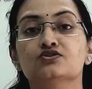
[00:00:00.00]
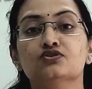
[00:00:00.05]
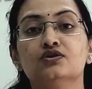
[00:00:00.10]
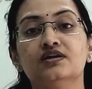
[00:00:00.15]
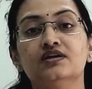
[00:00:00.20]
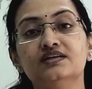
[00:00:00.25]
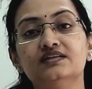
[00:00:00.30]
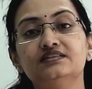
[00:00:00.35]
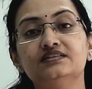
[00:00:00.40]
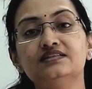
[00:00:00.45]

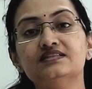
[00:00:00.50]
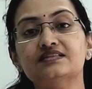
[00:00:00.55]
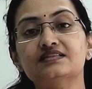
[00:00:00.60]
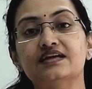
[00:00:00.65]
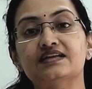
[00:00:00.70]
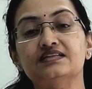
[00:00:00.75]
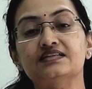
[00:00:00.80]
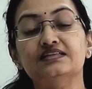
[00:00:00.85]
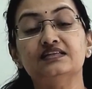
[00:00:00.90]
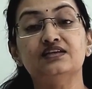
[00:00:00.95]
under this
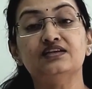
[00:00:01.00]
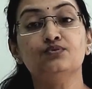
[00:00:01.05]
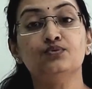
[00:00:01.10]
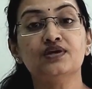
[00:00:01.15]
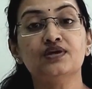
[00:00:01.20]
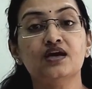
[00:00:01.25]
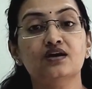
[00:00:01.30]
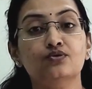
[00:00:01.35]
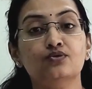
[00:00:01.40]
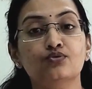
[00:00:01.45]
category, we
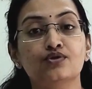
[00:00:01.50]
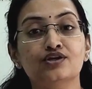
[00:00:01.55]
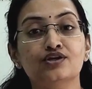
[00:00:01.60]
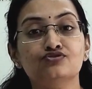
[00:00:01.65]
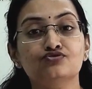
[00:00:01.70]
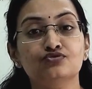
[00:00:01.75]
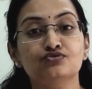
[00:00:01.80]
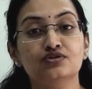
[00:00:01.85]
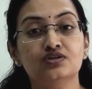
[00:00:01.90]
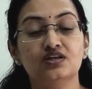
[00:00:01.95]
are going
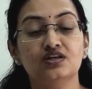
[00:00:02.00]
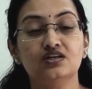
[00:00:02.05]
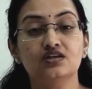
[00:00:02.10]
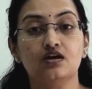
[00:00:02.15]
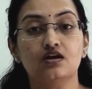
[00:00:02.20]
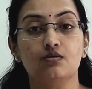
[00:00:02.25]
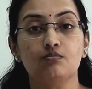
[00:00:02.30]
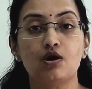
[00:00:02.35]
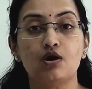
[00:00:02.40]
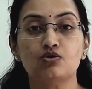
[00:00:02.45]
to learn
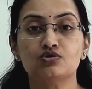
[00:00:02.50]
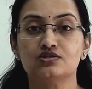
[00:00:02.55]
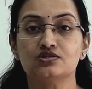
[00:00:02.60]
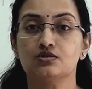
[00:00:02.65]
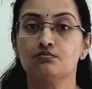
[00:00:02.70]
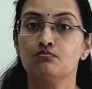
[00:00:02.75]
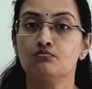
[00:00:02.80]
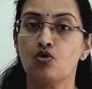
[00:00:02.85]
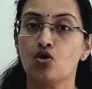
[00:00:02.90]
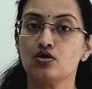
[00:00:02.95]
about some
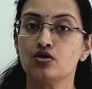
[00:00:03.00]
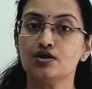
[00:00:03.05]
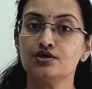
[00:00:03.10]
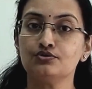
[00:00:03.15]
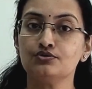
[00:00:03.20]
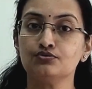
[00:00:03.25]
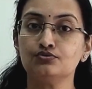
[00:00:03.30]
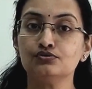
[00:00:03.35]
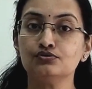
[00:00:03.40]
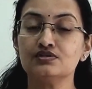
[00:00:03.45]
modern
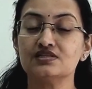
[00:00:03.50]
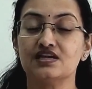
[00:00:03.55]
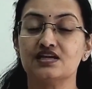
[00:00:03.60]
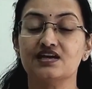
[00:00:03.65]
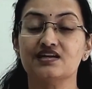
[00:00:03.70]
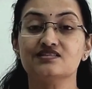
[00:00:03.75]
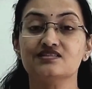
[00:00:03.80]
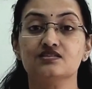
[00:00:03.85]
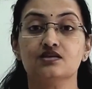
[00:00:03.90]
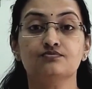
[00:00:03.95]
tools and
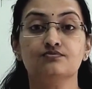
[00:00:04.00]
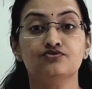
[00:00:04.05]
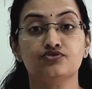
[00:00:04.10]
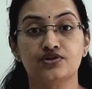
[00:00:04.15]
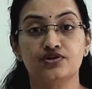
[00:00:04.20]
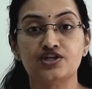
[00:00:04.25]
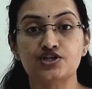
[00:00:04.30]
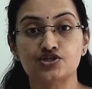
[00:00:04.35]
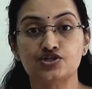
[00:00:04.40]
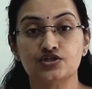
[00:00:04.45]
some
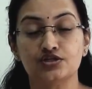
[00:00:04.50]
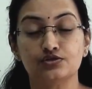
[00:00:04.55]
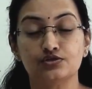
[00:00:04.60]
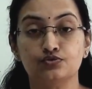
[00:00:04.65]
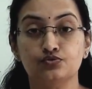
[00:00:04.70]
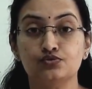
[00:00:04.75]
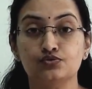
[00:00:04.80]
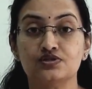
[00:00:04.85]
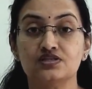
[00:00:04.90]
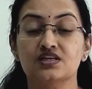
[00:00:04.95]
traditional
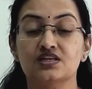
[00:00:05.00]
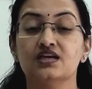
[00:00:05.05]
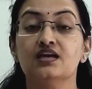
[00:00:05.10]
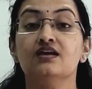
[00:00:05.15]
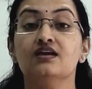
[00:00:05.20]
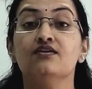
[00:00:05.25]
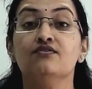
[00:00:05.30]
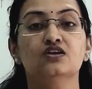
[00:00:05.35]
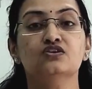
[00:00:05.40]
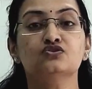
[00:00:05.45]
tools.
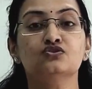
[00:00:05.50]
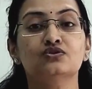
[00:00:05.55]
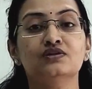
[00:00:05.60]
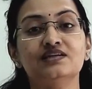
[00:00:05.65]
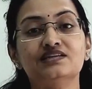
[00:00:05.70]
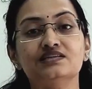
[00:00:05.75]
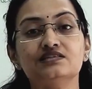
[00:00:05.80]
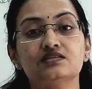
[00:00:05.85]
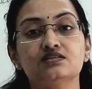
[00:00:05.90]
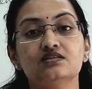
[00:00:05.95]
So let
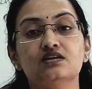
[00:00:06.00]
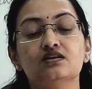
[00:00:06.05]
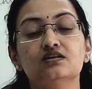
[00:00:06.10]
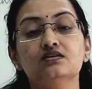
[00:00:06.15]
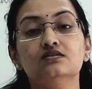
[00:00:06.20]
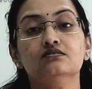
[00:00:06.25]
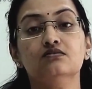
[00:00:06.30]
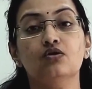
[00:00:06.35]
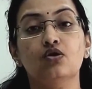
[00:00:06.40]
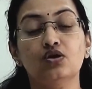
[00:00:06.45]
us
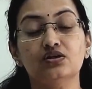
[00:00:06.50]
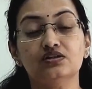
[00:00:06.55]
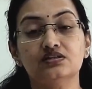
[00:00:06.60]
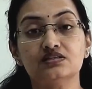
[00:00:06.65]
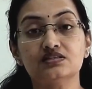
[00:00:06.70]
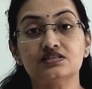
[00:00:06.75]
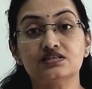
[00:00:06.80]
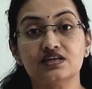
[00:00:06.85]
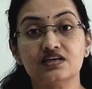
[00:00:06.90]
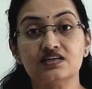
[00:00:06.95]
learn all these
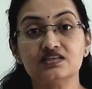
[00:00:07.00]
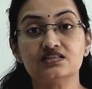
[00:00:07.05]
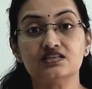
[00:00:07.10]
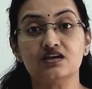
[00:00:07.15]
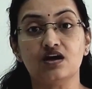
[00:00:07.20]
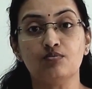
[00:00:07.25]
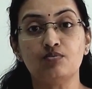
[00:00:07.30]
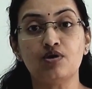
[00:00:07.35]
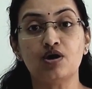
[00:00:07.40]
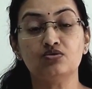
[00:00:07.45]
things
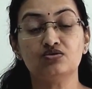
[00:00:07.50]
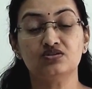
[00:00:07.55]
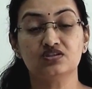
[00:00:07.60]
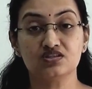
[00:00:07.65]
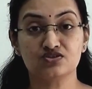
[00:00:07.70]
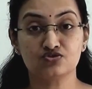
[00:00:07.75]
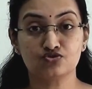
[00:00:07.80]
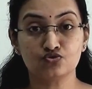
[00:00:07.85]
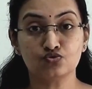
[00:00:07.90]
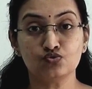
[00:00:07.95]
about these
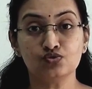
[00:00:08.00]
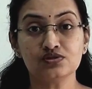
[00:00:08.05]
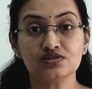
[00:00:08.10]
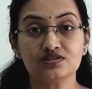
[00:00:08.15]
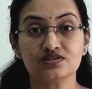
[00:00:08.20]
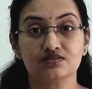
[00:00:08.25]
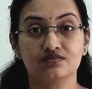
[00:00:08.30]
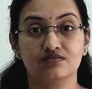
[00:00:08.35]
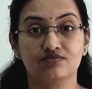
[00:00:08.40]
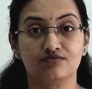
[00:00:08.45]

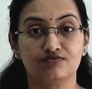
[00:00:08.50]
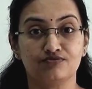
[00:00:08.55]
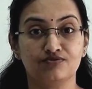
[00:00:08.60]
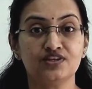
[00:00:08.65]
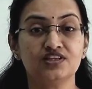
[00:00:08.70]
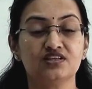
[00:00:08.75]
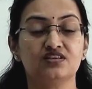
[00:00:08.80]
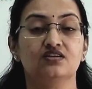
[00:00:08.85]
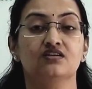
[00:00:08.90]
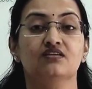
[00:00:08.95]
tools
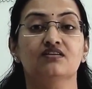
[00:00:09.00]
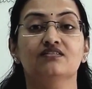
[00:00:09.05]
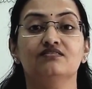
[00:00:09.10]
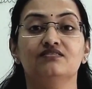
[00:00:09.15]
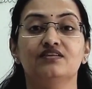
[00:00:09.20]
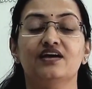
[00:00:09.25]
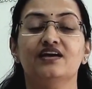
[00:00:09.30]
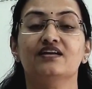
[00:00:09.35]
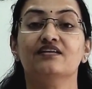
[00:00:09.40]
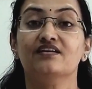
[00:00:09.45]
with
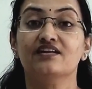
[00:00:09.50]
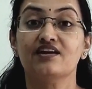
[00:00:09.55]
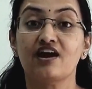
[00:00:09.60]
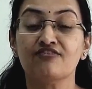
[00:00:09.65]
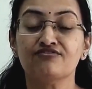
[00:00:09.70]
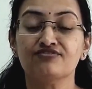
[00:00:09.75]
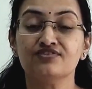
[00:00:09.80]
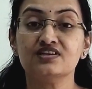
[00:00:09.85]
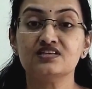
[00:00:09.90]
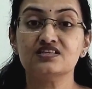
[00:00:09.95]
their
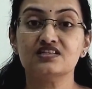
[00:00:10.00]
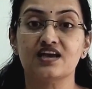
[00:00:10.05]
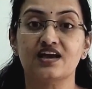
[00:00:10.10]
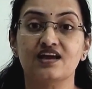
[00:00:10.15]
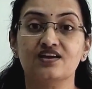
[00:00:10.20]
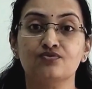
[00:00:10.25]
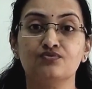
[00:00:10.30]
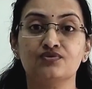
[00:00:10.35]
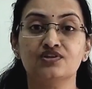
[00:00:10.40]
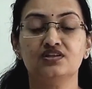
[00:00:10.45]
graphics
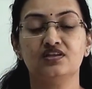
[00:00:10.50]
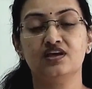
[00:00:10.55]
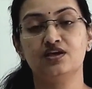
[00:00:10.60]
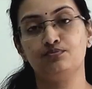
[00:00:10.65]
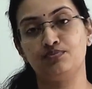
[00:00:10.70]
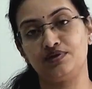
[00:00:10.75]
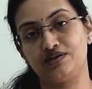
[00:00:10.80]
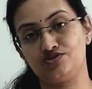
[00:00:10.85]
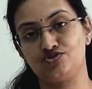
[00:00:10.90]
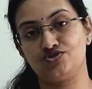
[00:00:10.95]
and with their
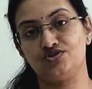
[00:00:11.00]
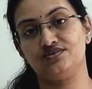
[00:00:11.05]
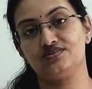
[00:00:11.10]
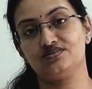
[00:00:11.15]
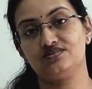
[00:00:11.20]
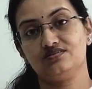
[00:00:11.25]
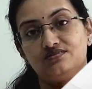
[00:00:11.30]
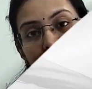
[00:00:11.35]
pictures.